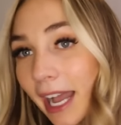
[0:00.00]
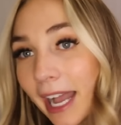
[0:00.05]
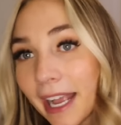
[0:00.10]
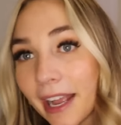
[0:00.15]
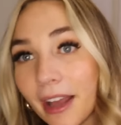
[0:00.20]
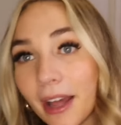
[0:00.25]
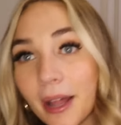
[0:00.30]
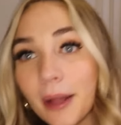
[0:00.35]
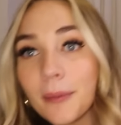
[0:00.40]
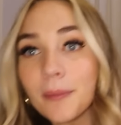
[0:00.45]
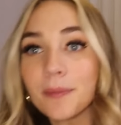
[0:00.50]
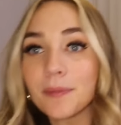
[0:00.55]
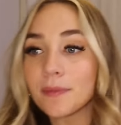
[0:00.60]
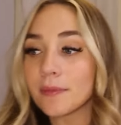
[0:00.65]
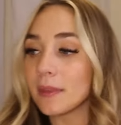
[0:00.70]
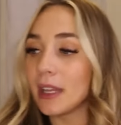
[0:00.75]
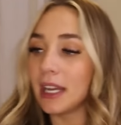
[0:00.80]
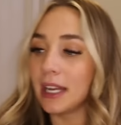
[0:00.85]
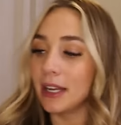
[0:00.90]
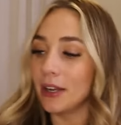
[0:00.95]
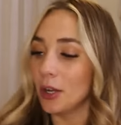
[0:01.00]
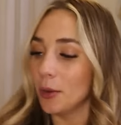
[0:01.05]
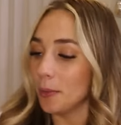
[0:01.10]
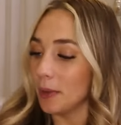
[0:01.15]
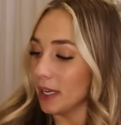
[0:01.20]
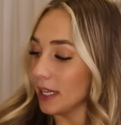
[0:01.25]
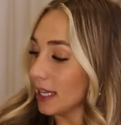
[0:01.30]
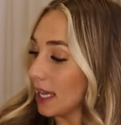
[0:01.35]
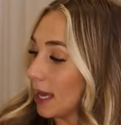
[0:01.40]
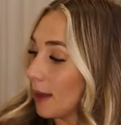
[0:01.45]
I got, I didn't
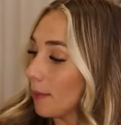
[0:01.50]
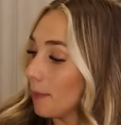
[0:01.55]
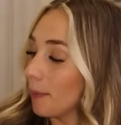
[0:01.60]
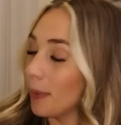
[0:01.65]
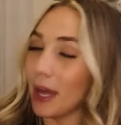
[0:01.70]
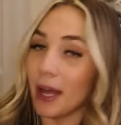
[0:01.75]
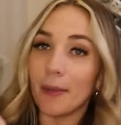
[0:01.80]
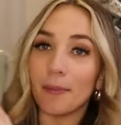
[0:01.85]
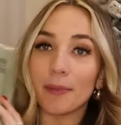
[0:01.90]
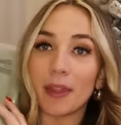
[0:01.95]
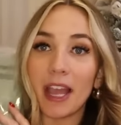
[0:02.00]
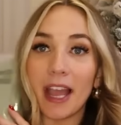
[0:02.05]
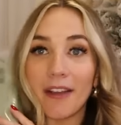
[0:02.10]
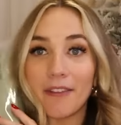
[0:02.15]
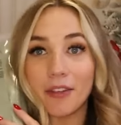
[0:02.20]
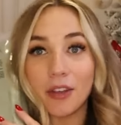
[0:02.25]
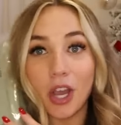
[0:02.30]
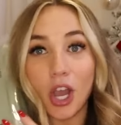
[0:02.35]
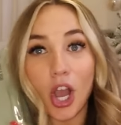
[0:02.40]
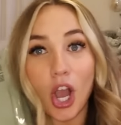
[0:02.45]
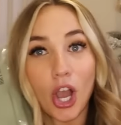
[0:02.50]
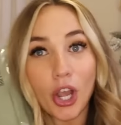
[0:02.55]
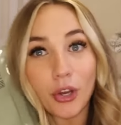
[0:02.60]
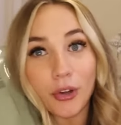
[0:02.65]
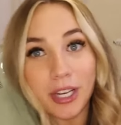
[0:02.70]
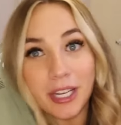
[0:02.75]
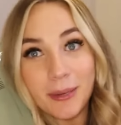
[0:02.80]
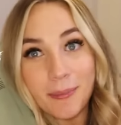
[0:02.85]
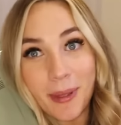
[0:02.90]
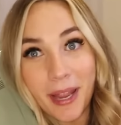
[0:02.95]
open it yet, but I have a
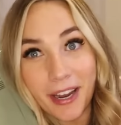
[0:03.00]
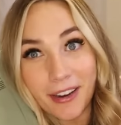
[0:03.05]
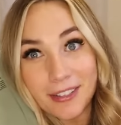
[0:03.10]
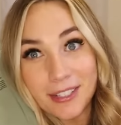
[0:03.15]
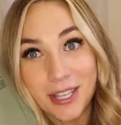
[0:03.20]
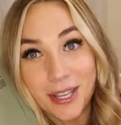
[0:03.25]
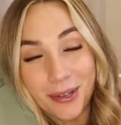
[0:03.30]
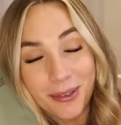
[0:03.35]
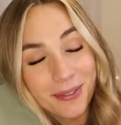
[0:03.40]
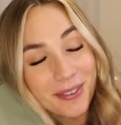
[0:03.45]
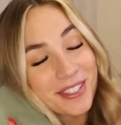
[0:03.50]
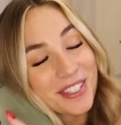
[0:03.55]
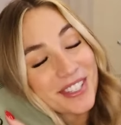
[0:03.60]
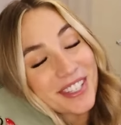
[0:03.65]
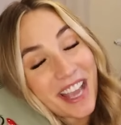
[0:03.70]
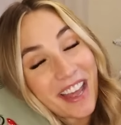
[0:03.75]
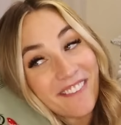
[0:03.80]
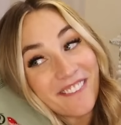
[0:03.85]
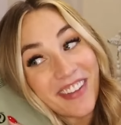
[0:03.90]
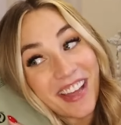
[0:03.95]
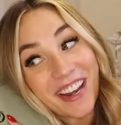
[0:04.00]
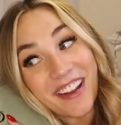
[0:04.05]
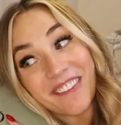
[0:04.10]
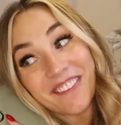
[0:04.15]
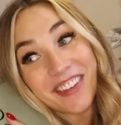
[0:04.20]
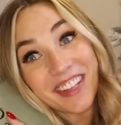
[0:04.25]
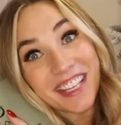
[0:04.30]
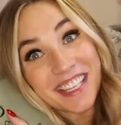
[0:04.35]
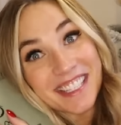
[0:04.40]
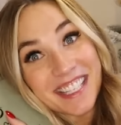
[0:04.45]
green pair too, which is kind of fun. I'm
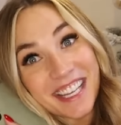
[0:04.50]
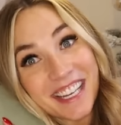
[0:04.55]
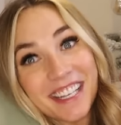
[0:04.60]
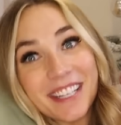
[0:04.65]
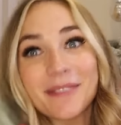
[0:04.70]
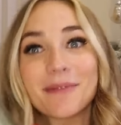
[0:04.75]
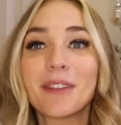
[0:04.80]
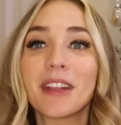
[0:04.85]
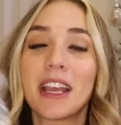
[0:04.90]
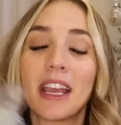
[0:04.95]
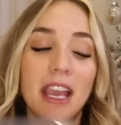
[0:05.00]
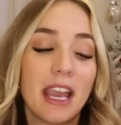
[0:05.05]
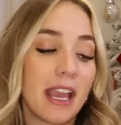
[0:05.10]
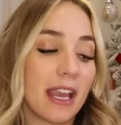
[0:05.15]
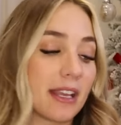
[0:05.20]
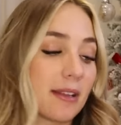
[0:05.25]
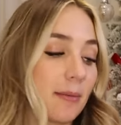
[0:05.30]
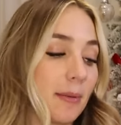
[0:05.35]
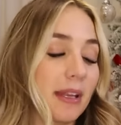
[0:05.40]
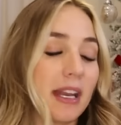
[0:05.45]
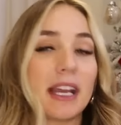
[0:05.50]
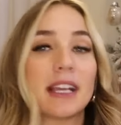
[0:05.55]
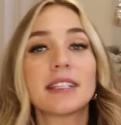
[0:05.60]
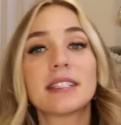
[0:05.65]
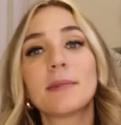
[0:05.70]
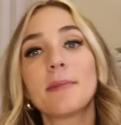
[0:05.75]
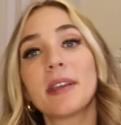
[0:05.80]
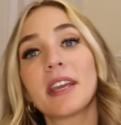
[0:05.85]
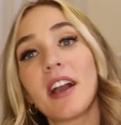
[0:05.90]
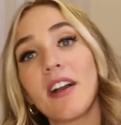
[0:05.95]
really excited. It'd be
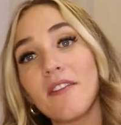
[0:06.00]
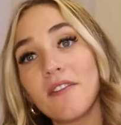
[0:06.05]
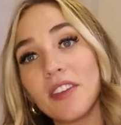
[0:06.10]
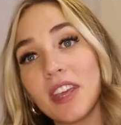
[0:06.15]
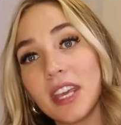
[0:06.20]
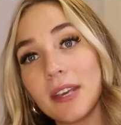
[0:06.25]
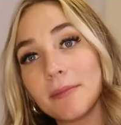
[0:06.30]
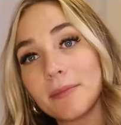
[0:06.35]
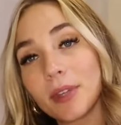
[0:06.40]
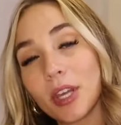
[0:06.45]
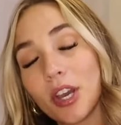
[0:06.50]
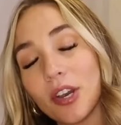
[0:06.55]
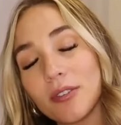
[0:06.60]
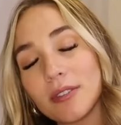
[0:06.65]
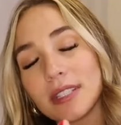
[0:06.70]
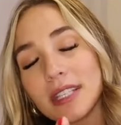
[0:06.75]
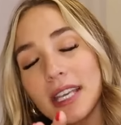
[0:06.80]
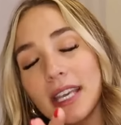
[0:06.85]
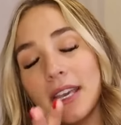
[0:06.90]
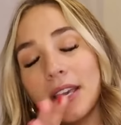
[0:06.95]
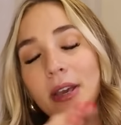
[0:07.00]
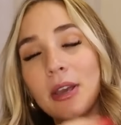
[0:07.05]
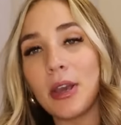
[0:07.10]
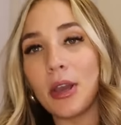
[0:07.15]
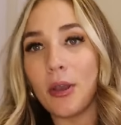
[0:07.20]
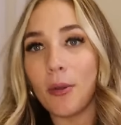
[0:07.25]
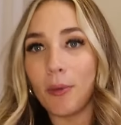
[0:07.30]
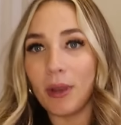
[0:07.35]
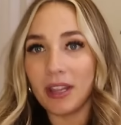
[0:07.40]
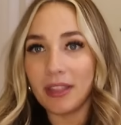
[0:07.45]
nice to be comfy and cozy
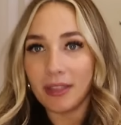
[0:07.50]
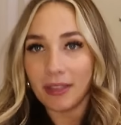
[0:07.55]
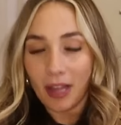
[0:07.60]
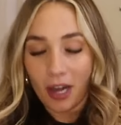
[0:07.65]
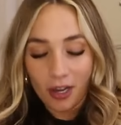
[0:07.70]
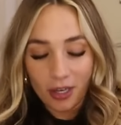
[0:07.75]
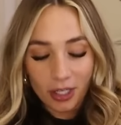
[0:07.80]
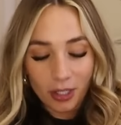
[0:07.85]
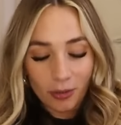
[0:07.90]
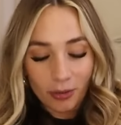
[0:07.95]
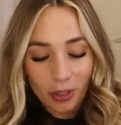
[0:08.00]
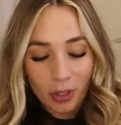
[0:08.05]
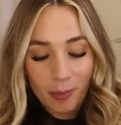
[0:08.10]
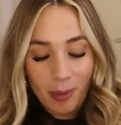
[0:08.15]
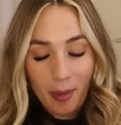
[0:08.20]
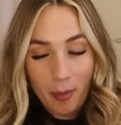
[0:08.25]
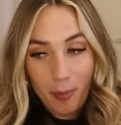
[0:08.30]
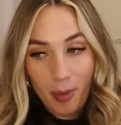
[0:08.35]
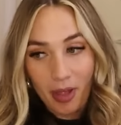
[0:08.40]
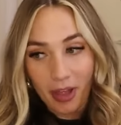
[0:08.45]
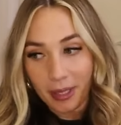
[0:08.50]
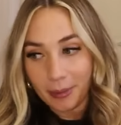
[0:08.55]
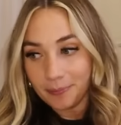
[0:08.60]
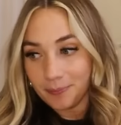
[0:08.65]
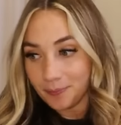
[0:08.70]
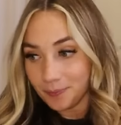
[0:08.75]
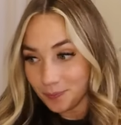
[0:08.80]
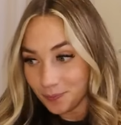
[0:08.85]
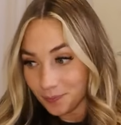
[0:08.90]
with our cute little baby belly.